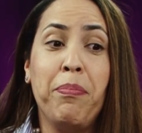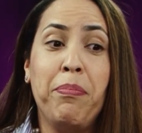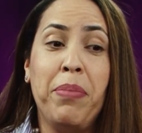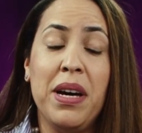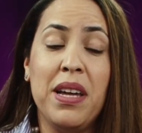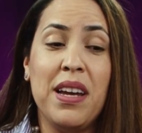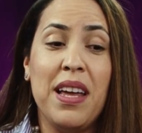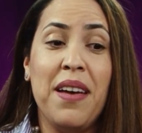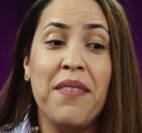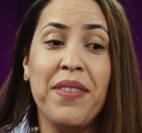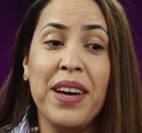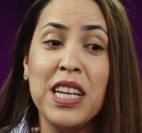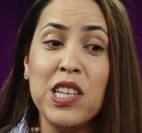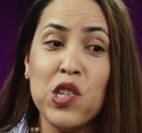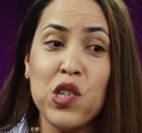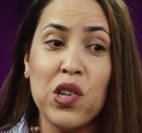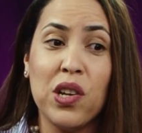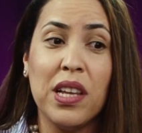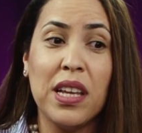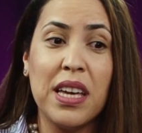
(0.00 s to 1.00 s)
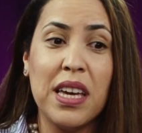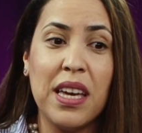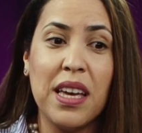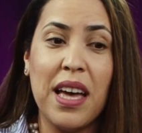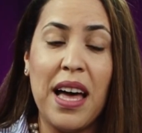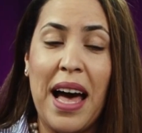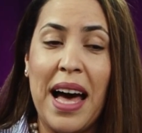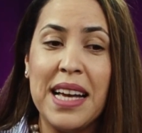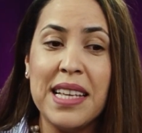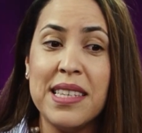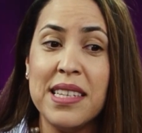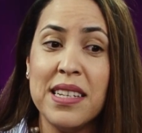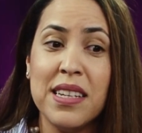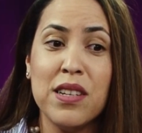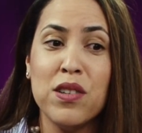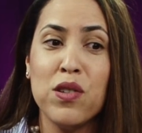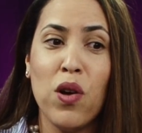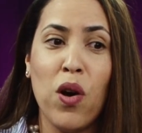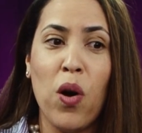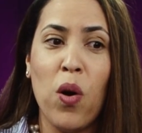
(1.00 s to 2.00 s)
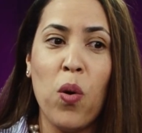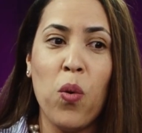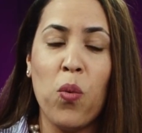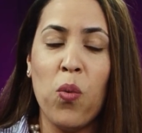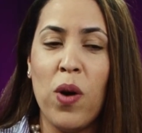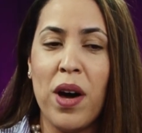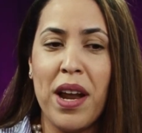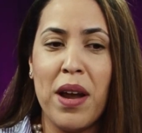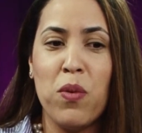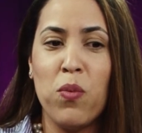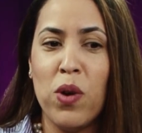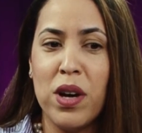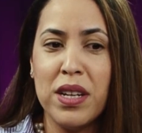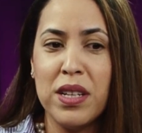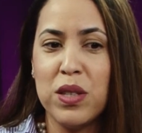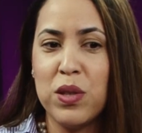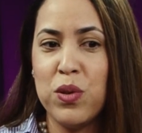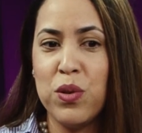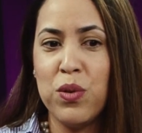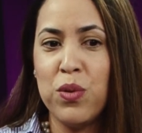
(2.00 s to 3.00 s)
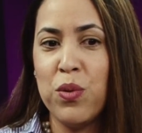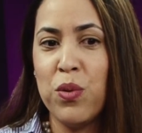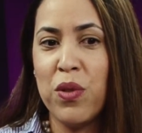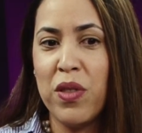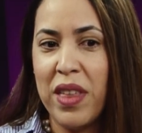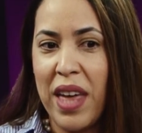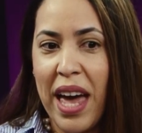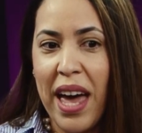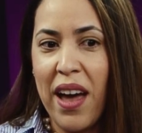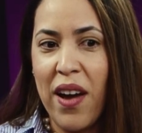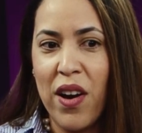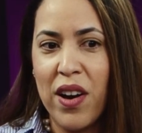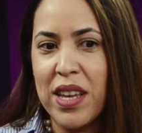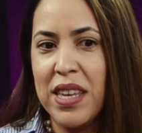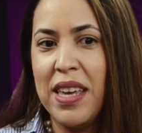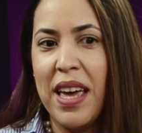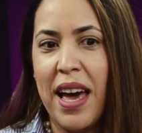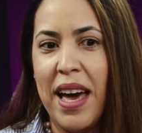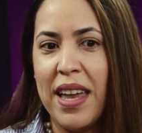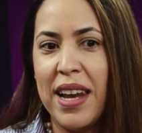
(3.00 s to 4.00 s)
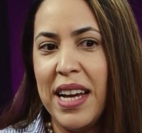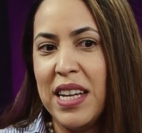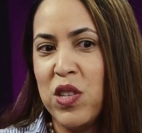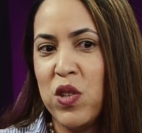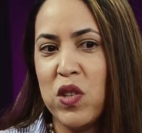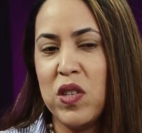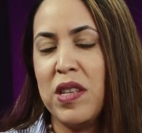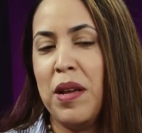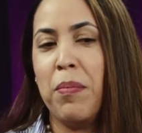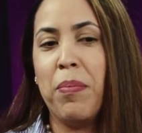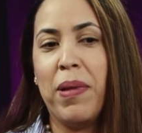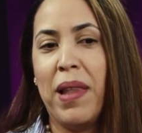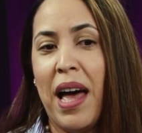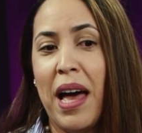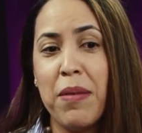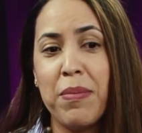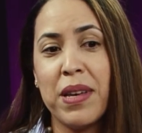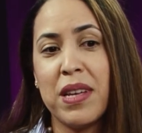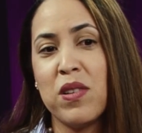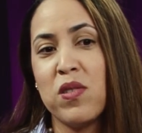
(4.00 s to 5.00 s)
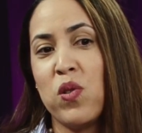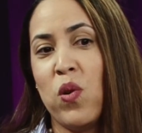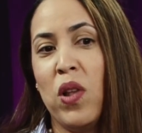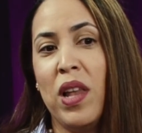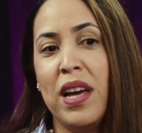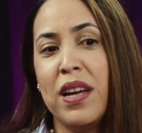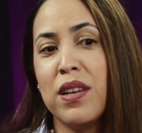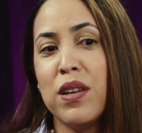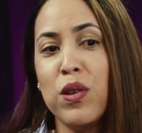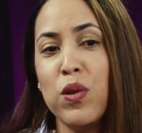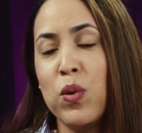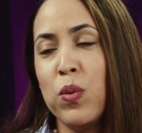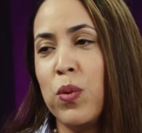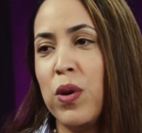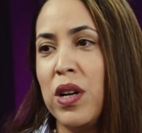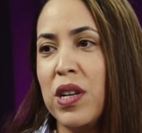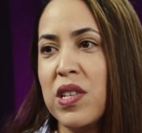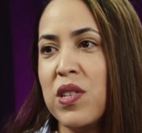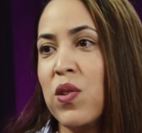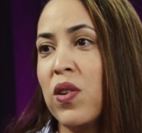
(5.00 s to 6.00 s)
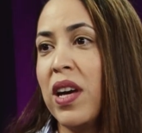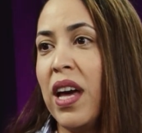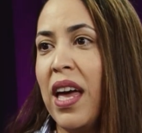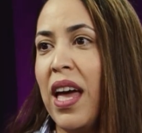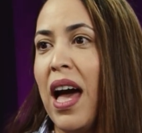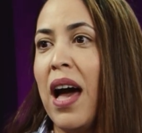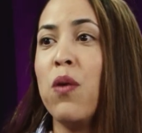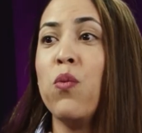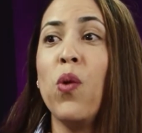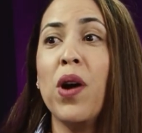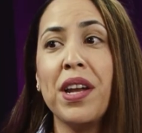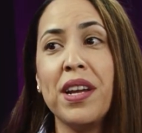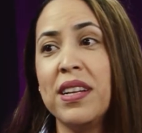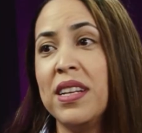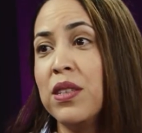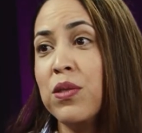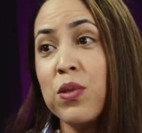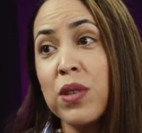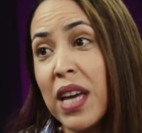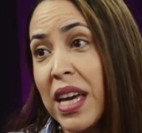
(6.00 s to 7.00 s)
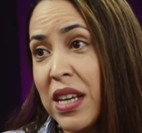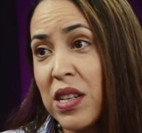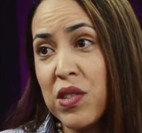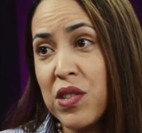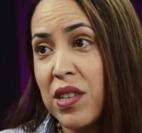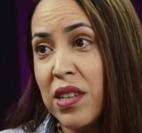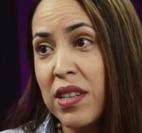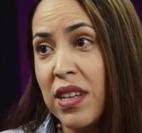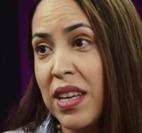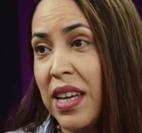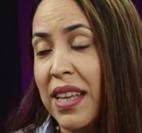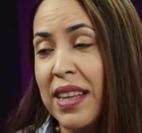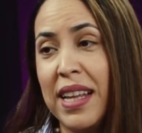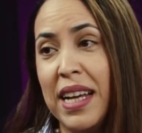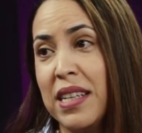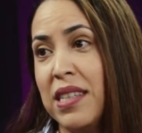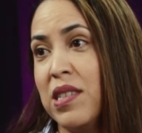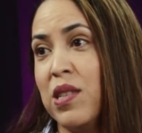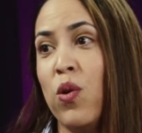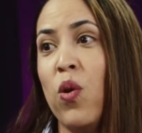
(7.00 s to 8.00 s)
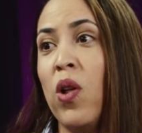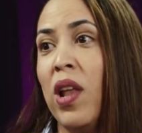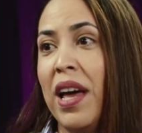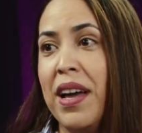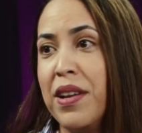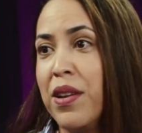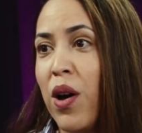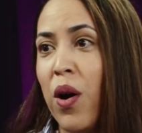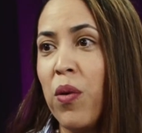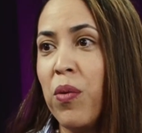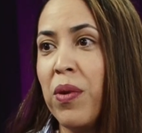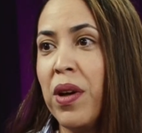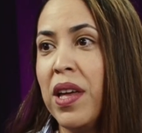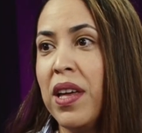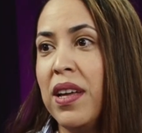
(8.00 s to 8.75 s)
But eventually, I didn't know what I wanted to do there yet. I just applied because all I knew was, okay, I want an education, and that's all I know.